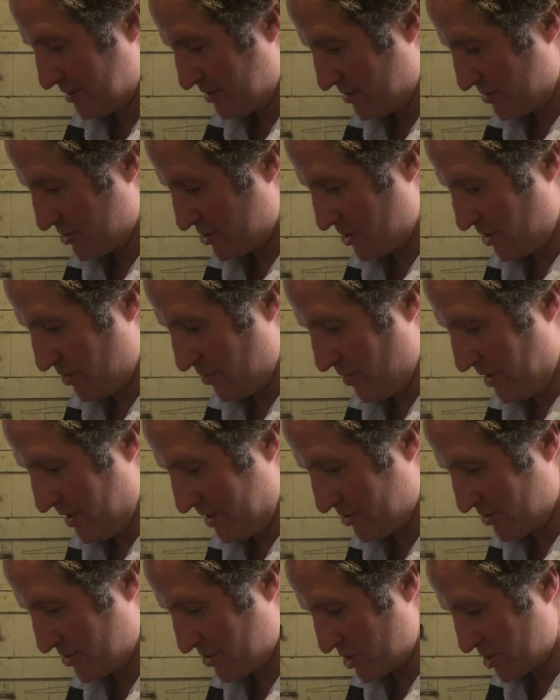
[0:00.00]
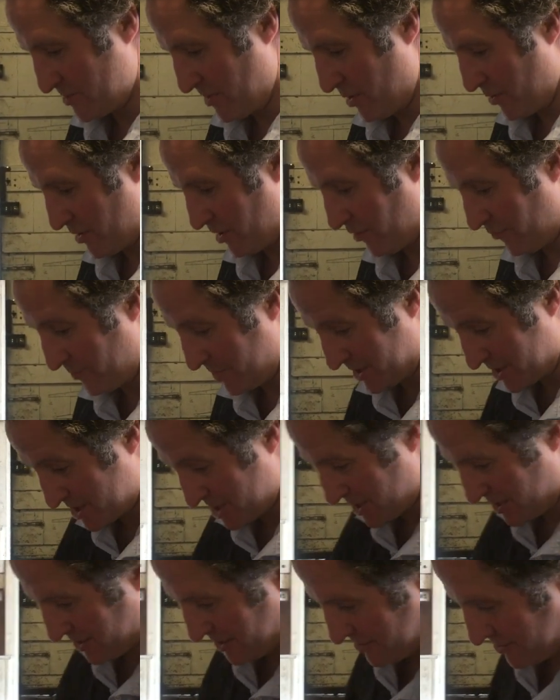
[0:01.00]
so it doesn't smoke off, but you can
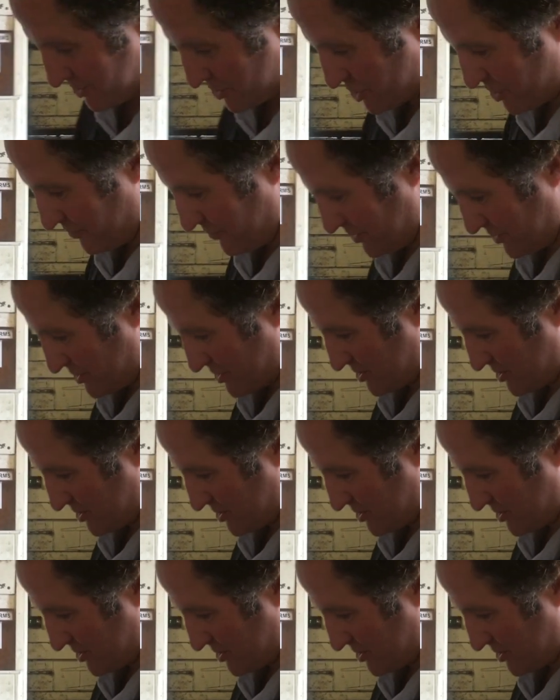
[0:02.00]
see that the shovel's